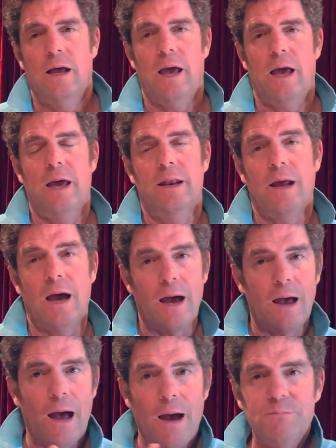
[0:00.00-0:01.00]
And
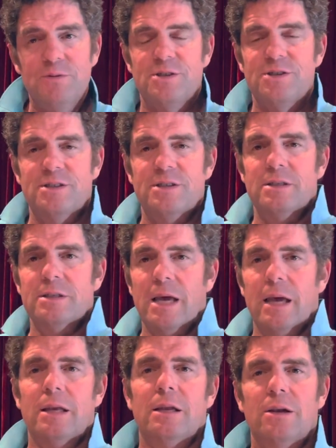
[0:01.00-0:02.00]
I'm just
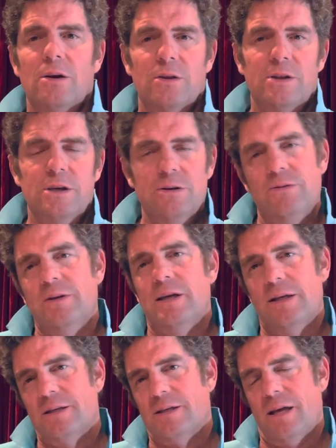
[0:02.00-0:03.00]
taking it on the
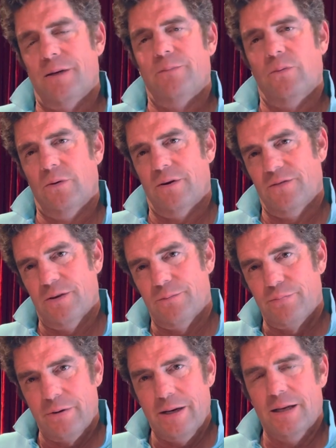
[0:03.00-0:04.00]
unique standpoint of the
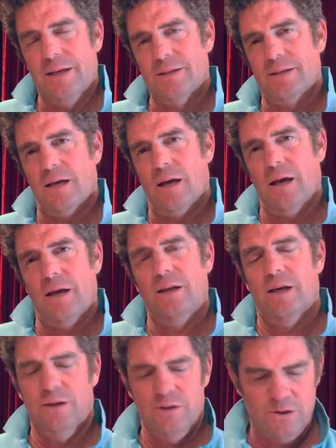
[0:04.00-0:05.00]
breeding side
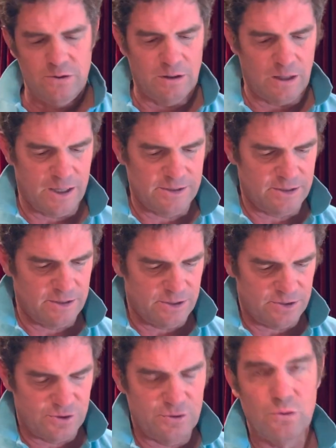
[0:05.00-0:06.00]
and utilizing
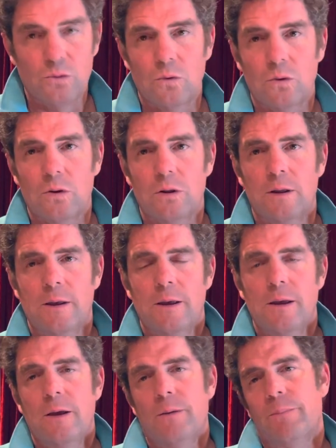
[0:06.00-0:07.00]
this tool.
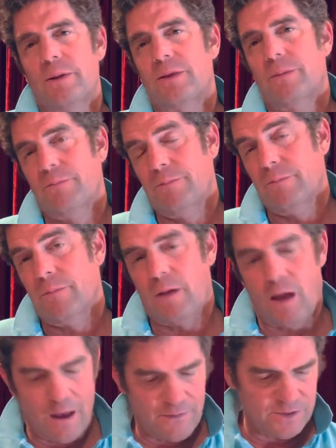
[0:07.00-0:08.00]
But
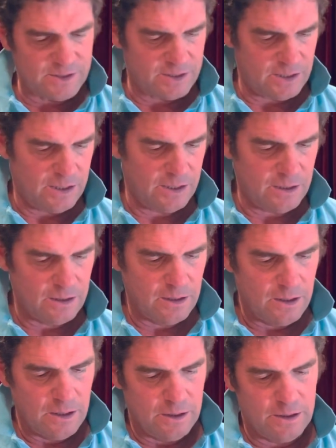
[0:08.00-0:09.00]
obviously,
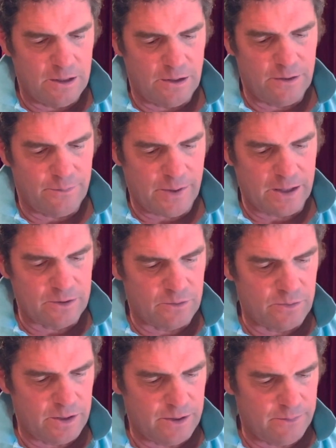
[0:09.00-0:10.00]
the
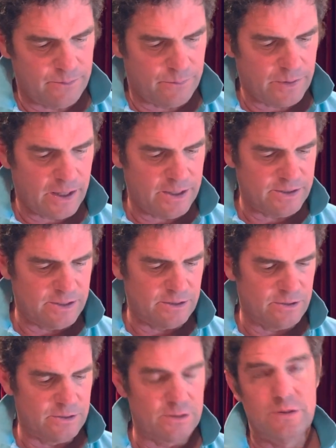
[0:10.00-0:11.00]
pedigree plays
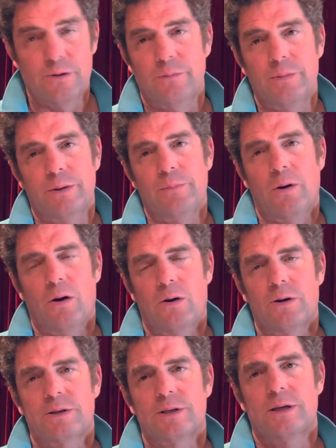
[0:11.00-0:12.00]
into a big
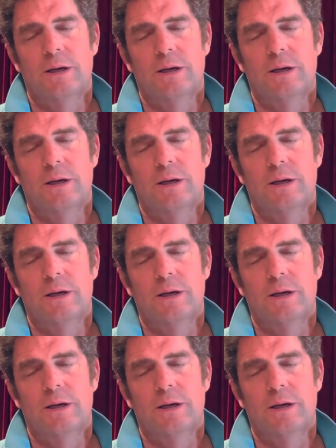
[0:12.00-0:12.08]
part.